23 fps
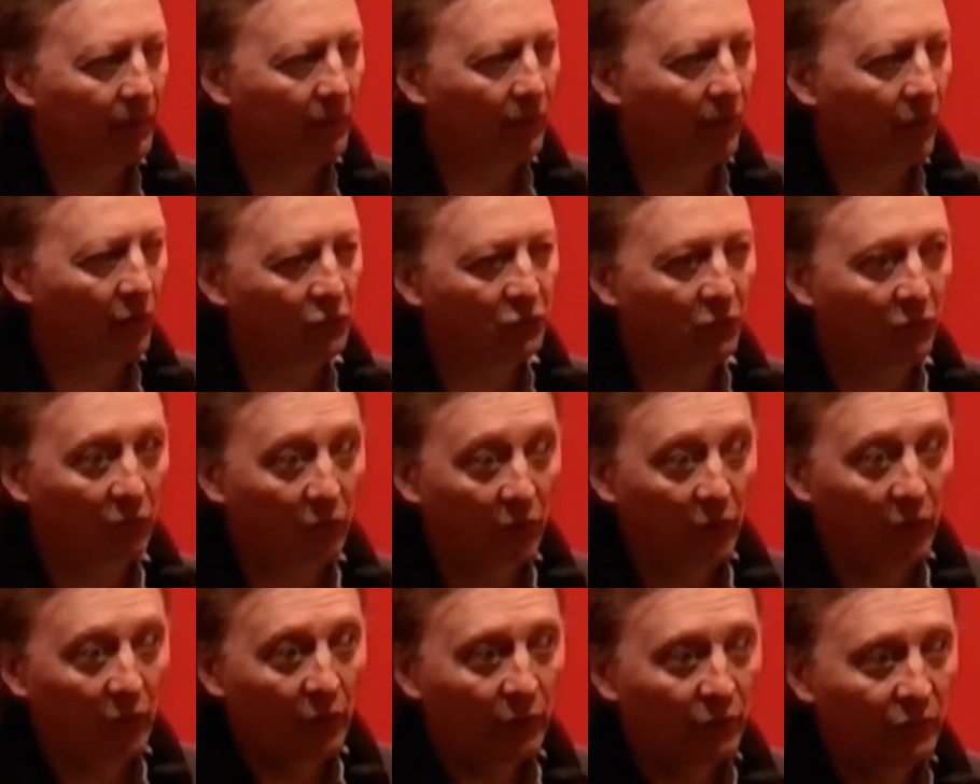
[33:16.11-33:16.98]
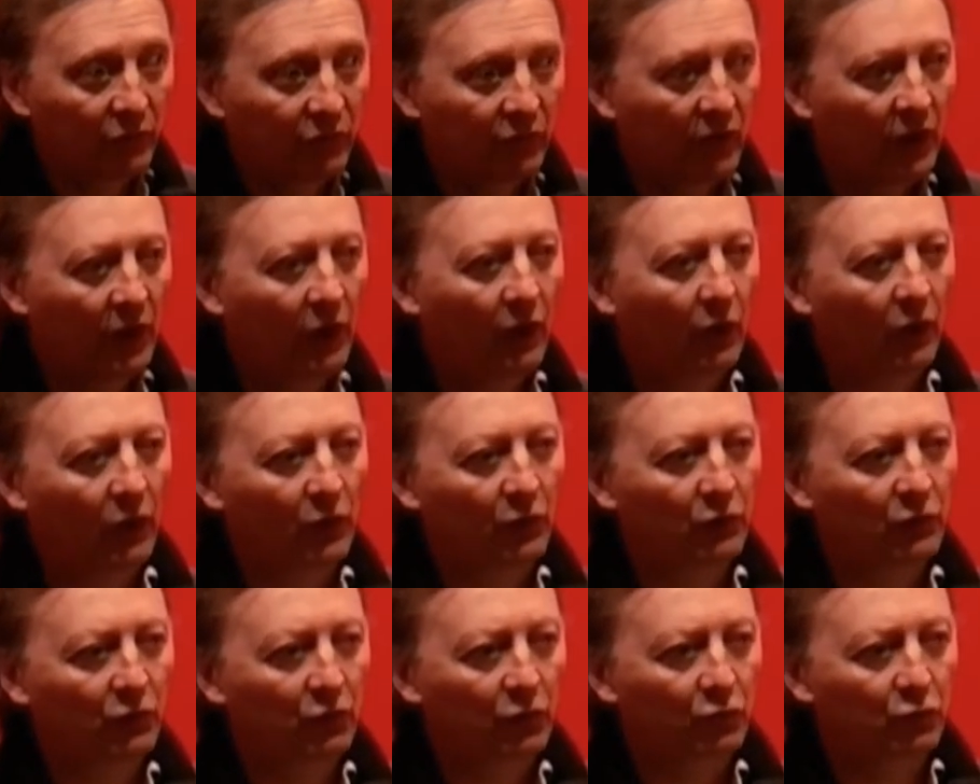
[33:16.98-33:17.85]
On the road,
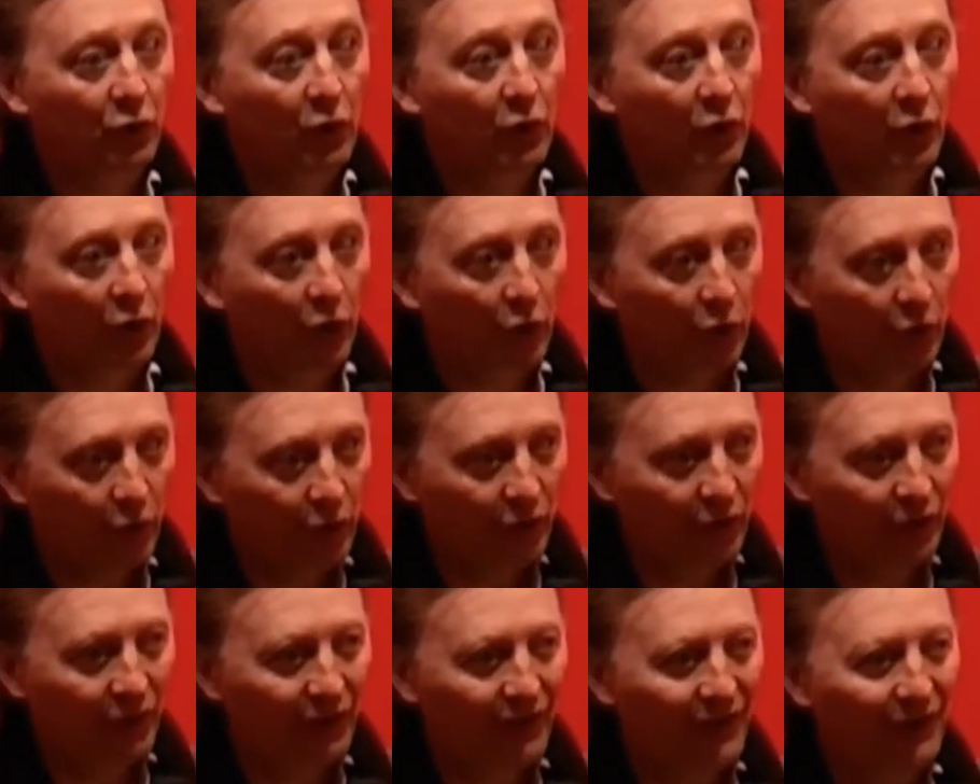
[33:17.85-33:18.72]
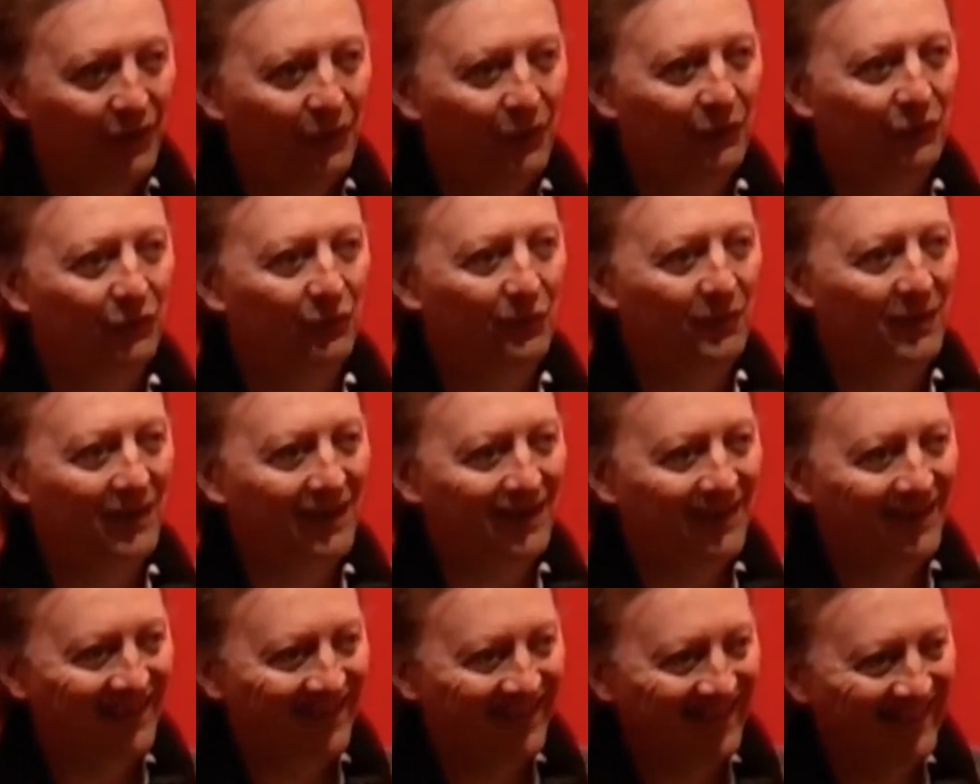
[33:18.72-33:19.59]
on the clock as
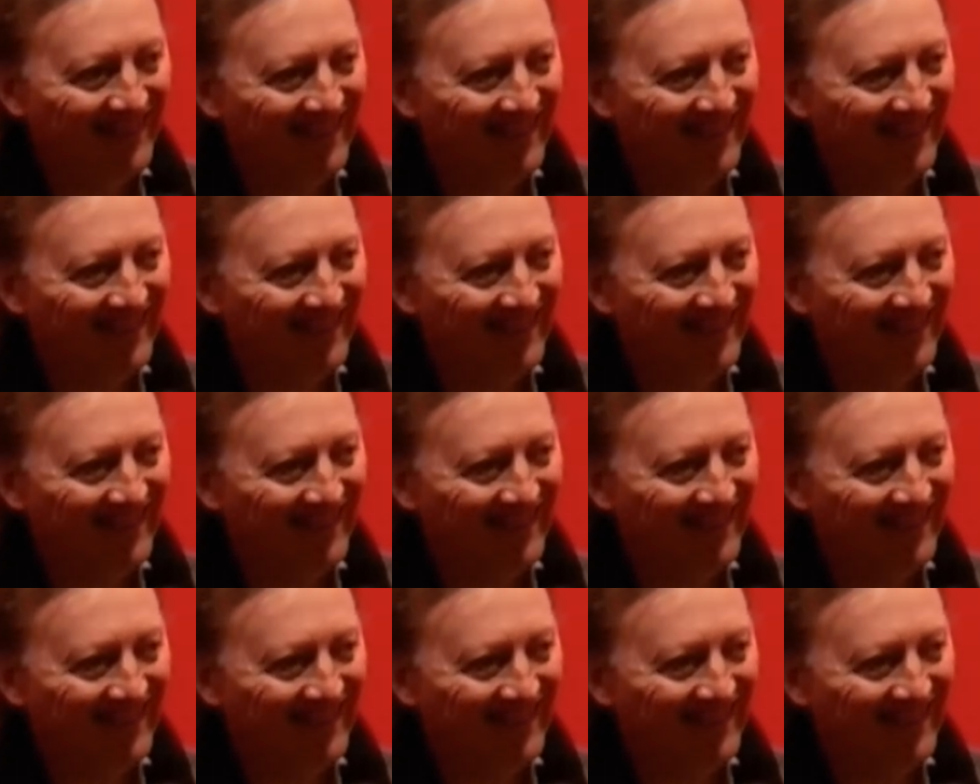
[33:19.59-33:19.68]
well,